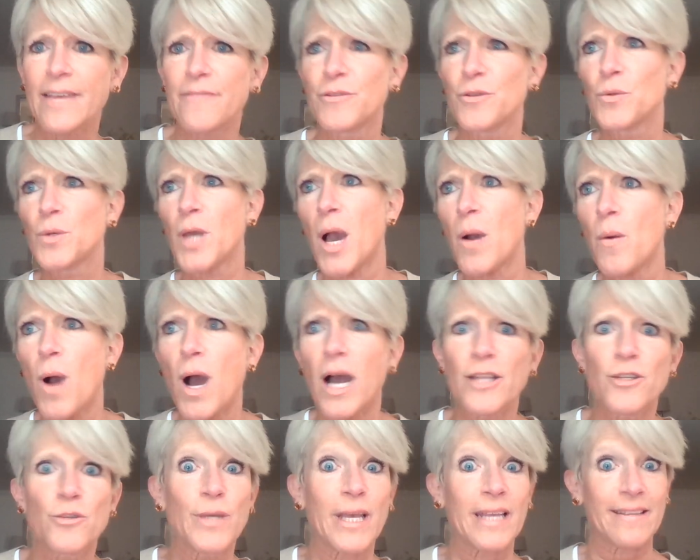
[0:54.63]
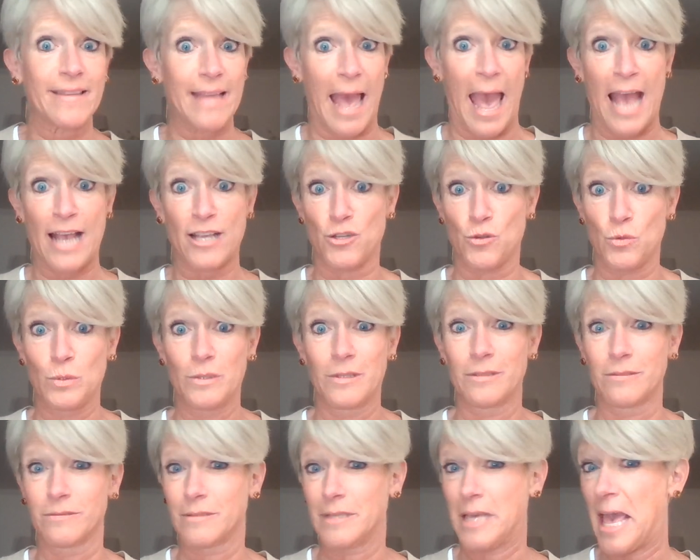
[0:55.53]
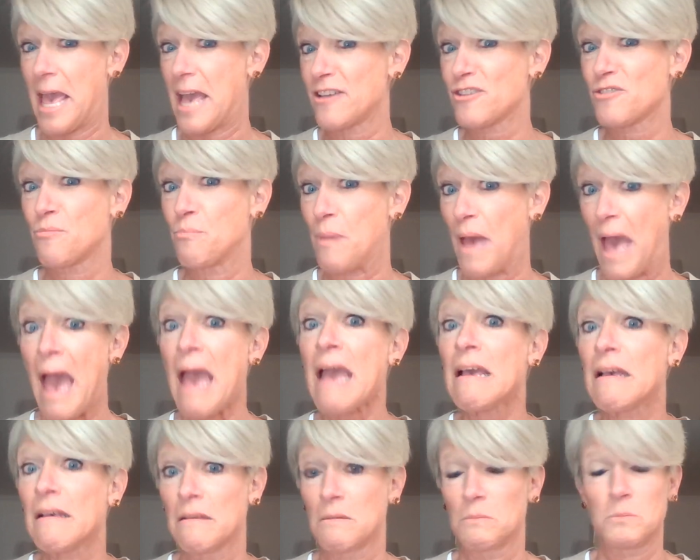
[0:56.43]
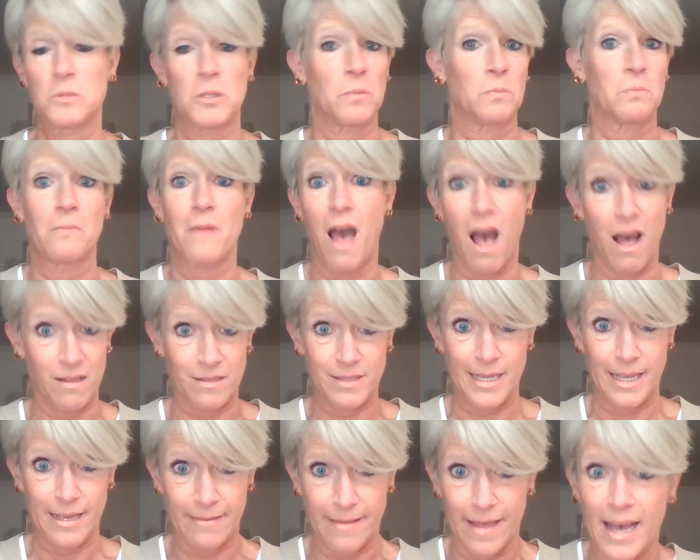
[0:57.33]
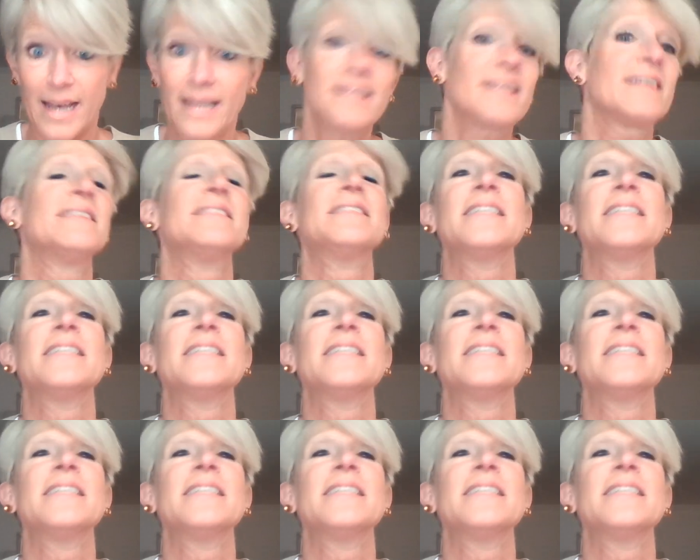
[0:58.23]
If you go on, you get actual cash back. So I'll take that.